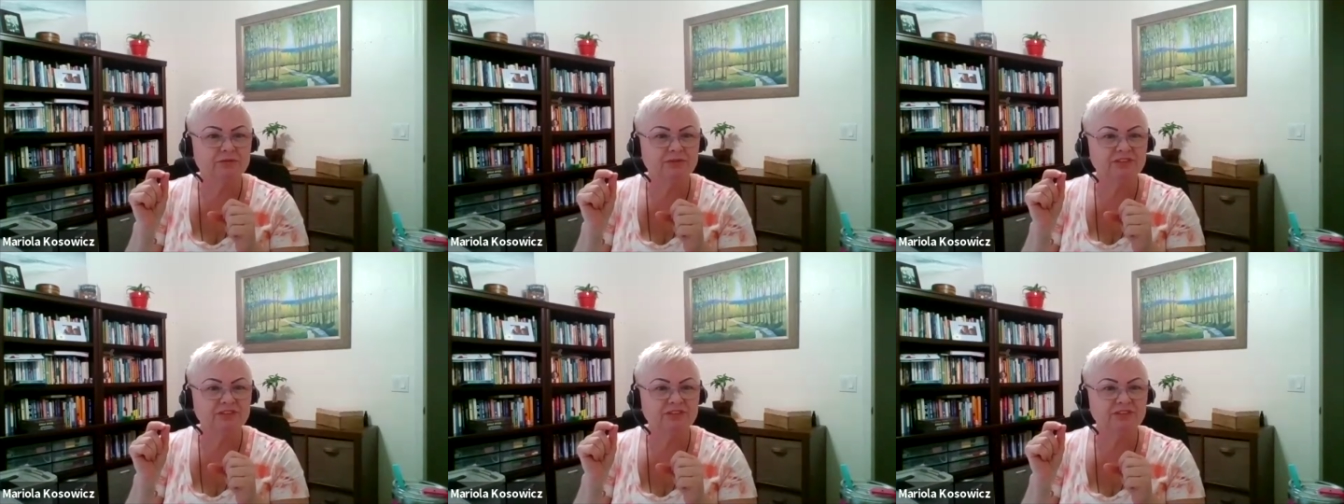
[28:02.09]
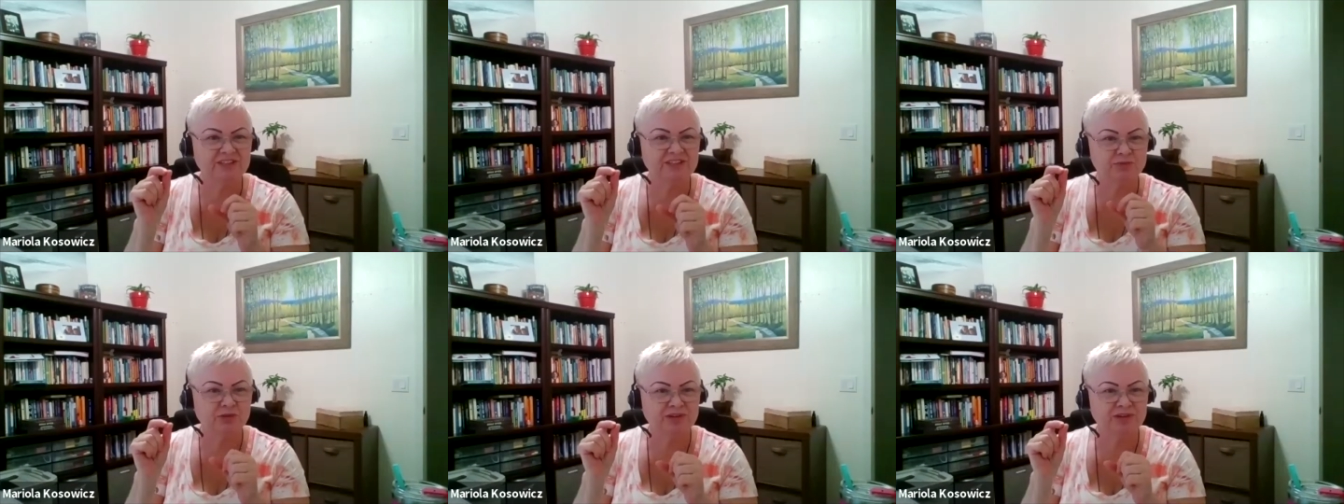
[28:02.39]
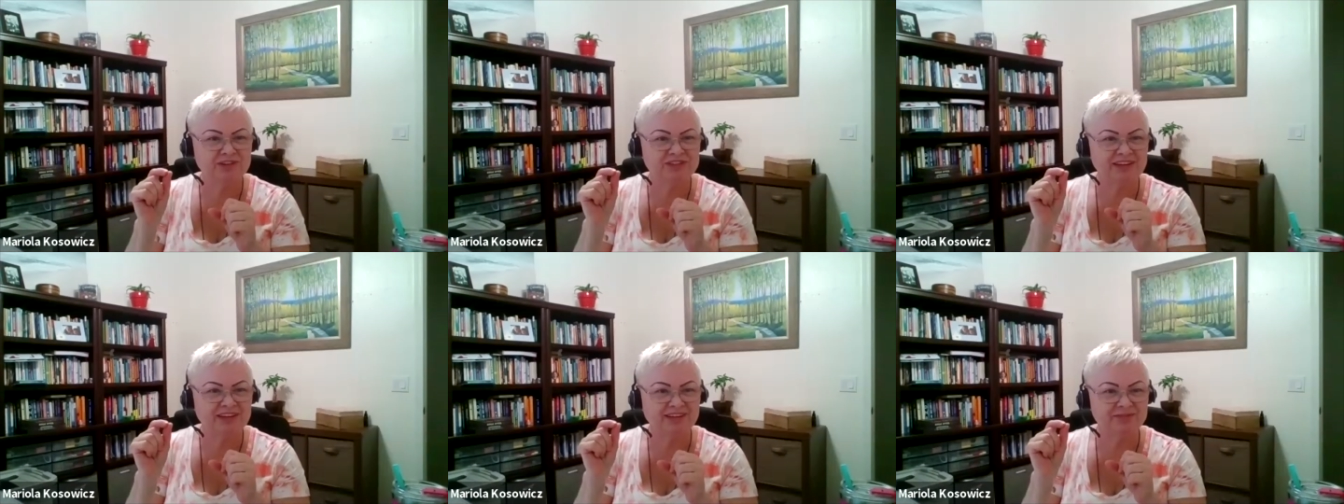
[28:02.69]
That's what
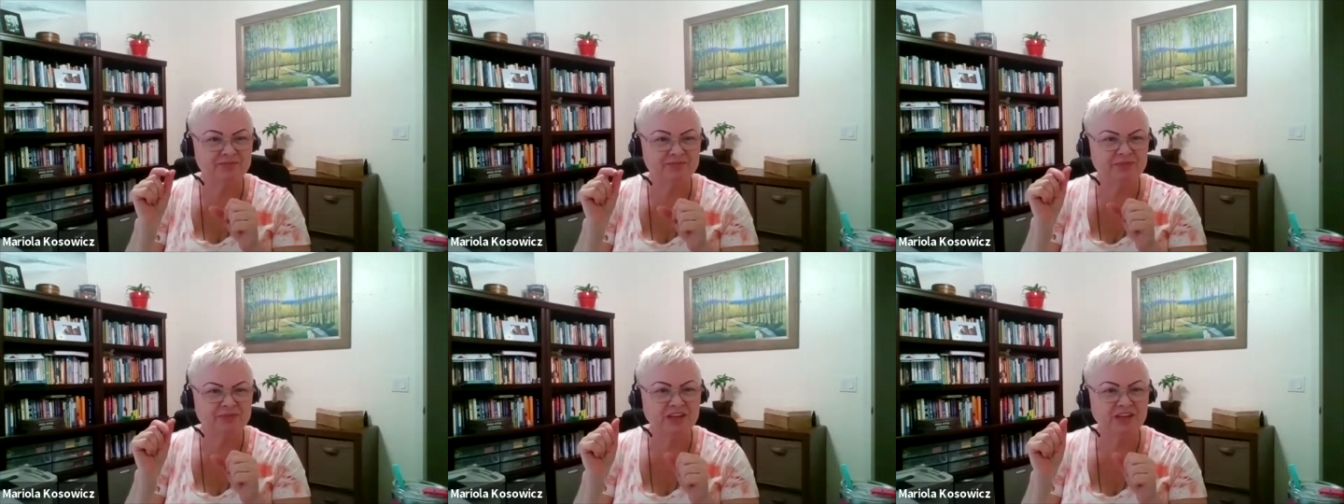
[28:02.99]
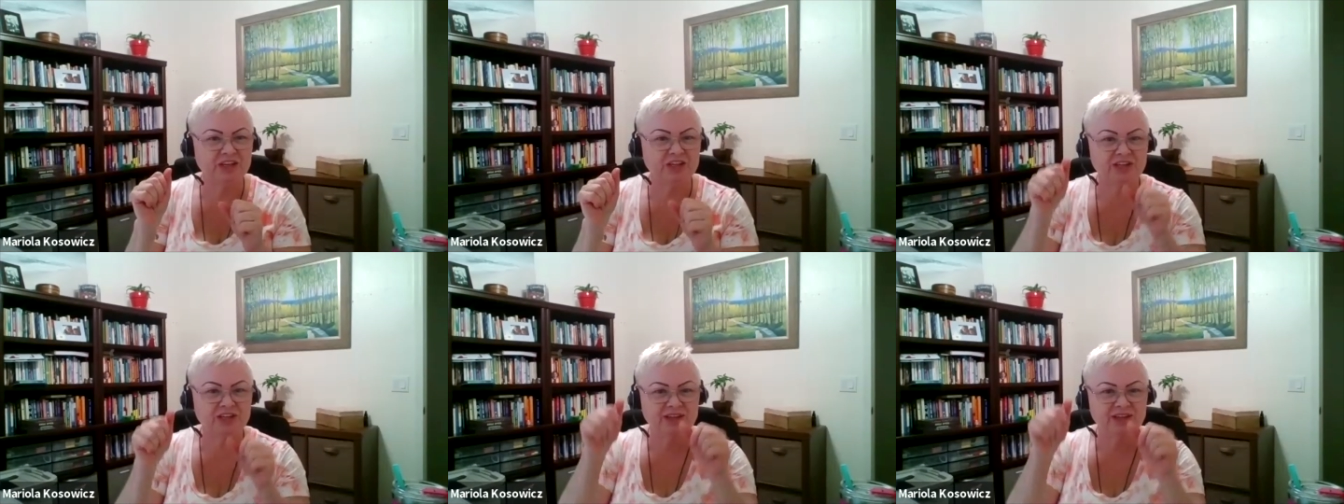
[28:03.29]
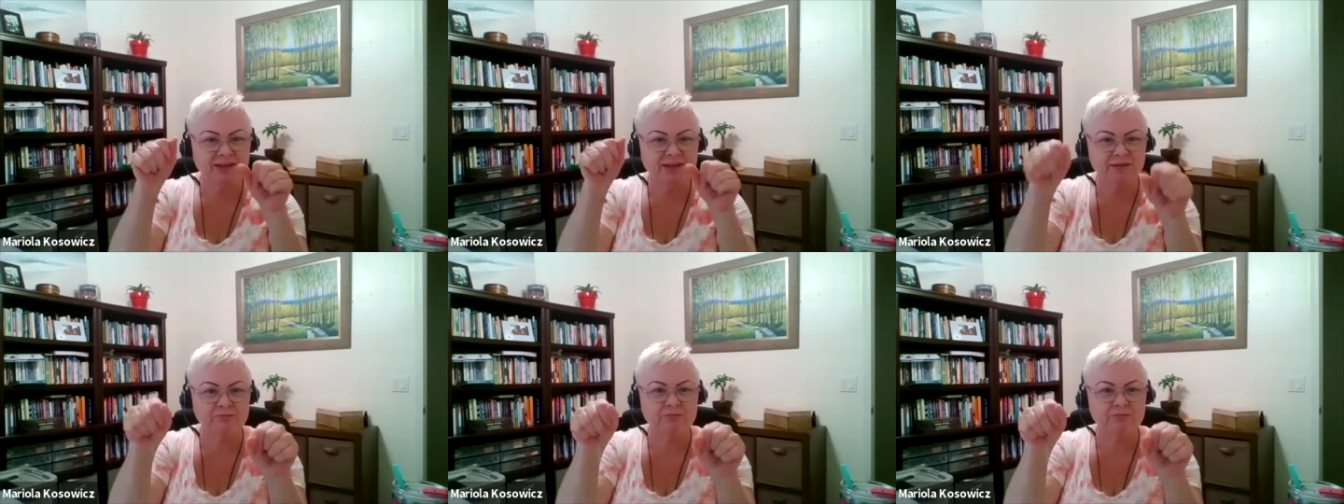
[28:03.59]
it says, picky, that
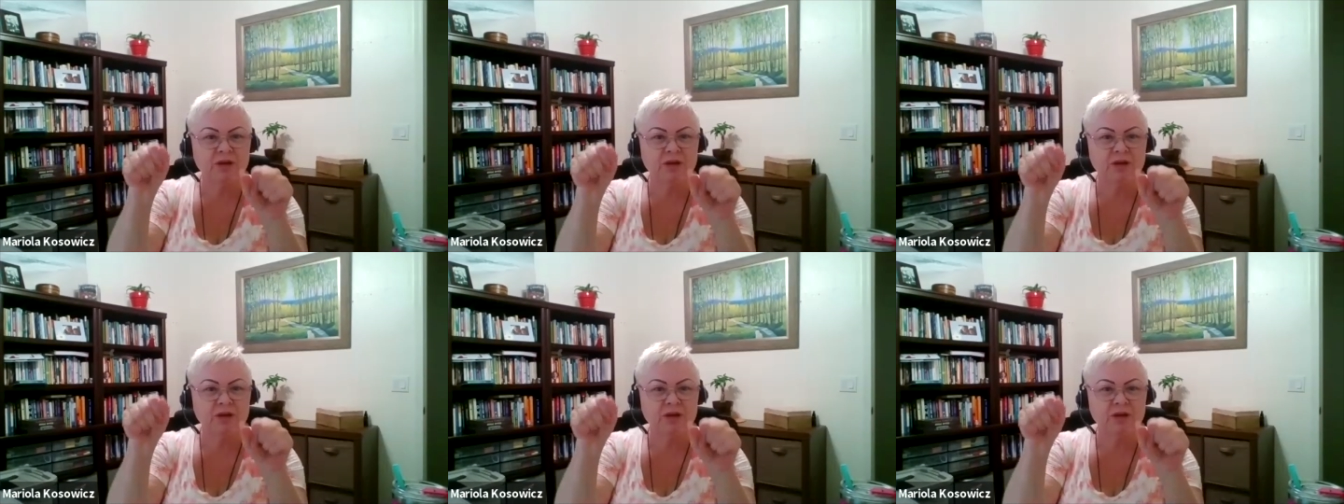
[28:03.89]
I am